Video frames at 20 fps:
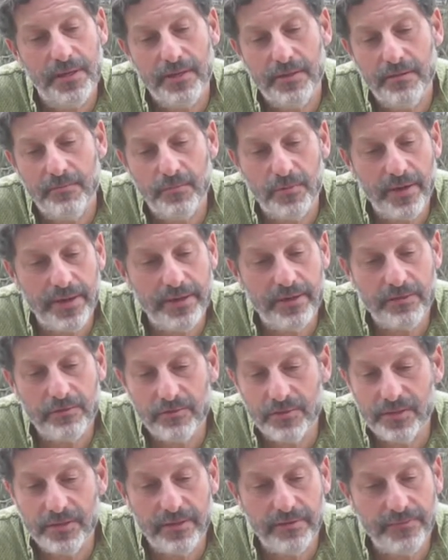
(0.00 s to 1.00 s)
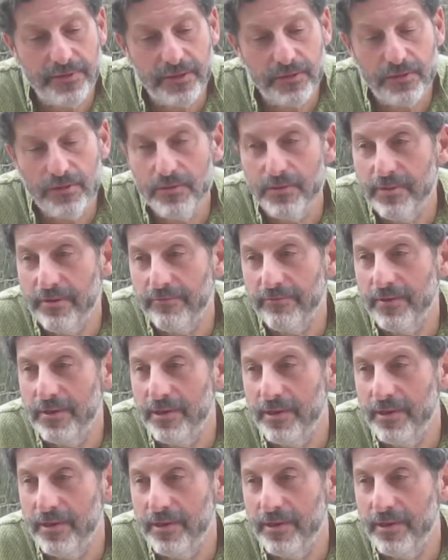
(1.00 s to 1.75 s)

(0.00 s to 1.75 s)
the brain is receiving two different